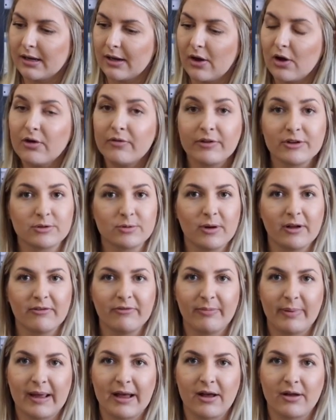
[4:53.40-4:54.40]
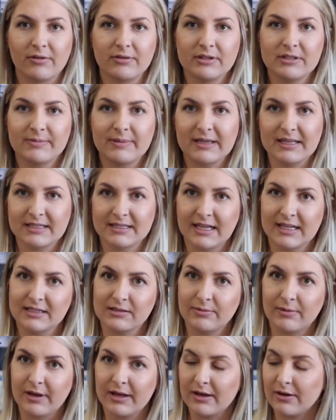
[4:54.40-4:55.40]
over 12 pounds, because
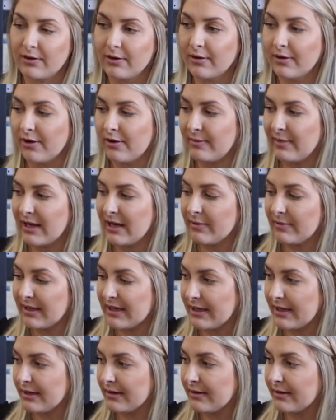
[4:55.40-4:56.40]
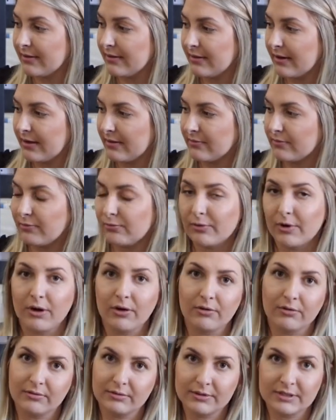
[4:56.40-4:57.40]
that's what Ergo Baby
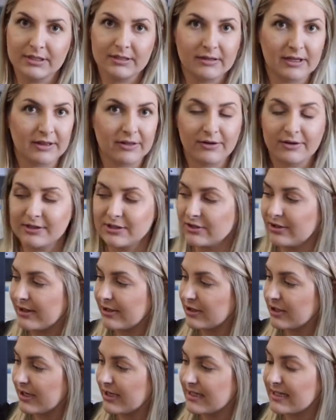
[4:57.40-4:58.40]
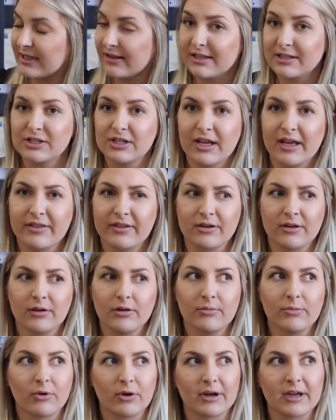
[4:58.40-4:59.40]
wrote in their instructions, unless you have the
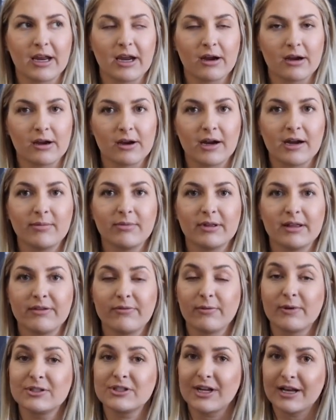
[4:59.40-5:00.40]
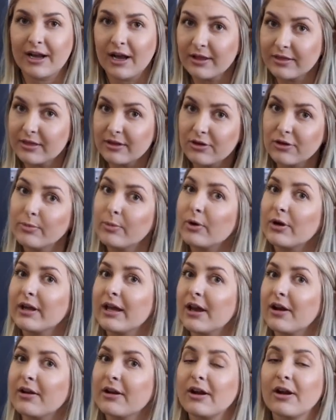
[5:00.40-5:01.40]
newborn carrier, I believe, which I got the newborn
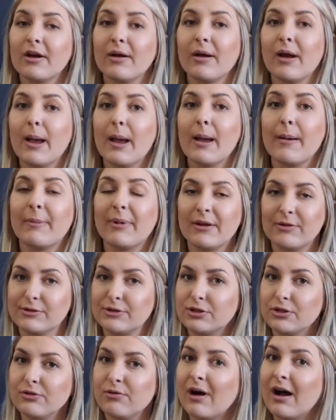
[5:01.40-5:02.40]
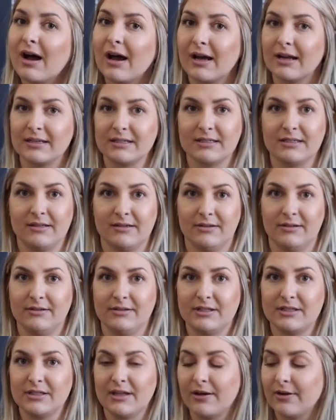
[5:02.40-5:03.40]
carrier, but it was too hot.
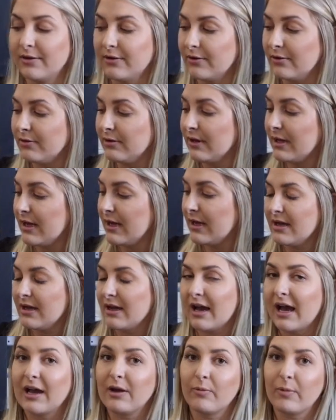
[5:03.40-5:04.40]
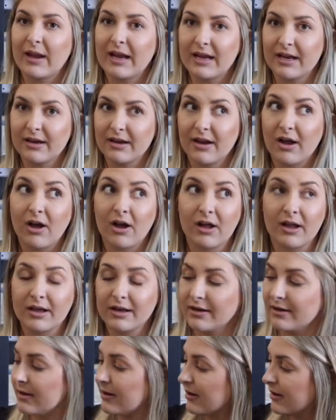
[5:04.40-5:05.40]
So I waited
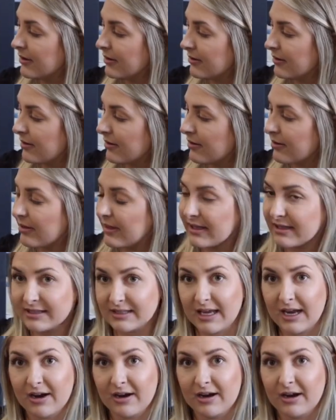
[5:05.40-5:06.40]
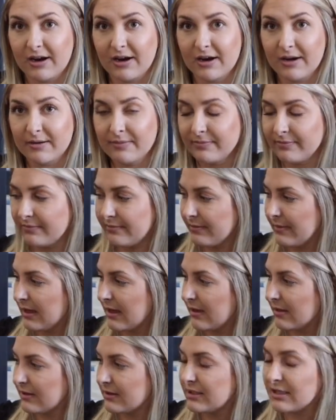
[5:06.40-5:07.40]
on this carrier
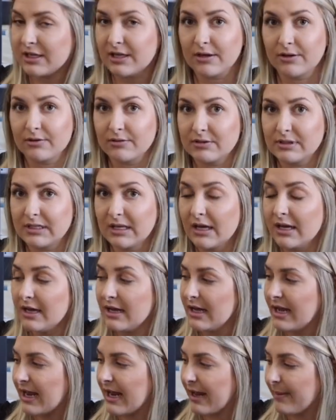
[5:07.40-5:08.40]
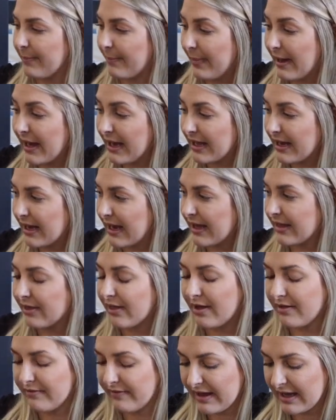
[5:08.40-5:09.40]
to use. But I
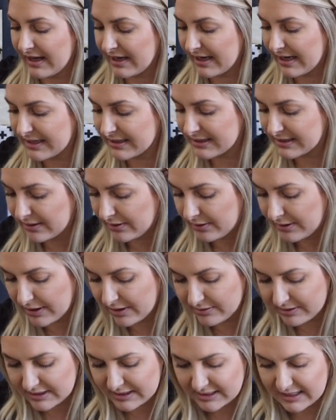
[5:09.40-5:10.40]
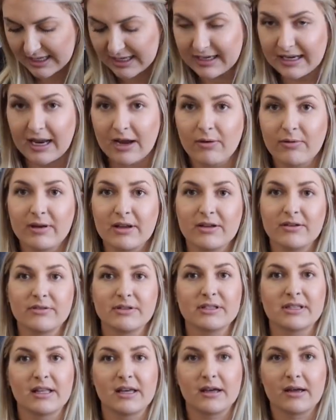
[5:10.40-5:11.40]
love it. He still uses it. Now we
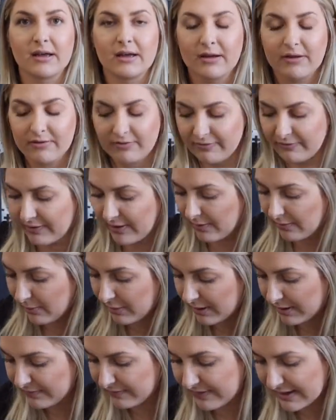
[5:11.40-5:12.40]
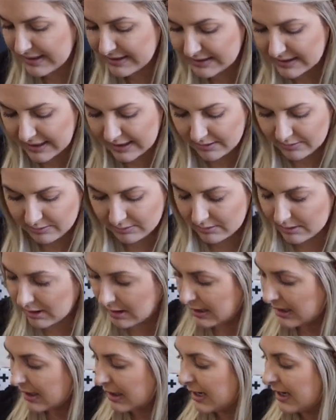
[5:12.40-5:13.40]
use the frontward facing.
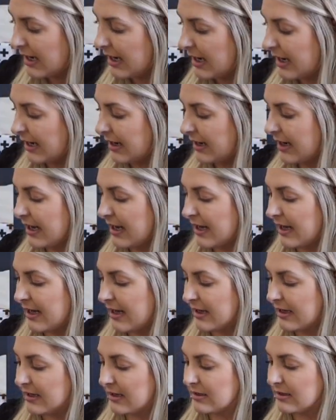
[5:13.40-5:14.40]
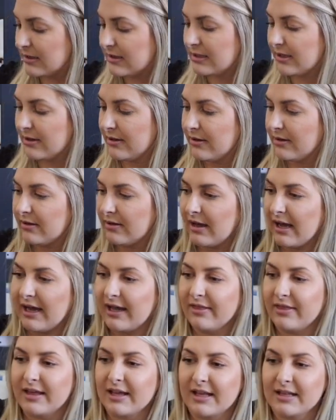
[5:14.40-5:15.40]
And
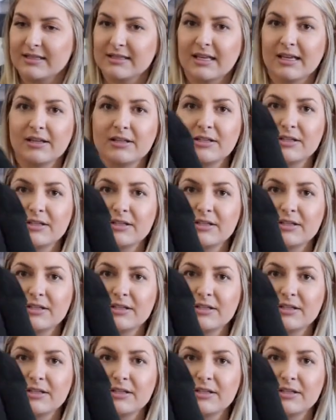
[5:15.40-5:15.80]
I think it's like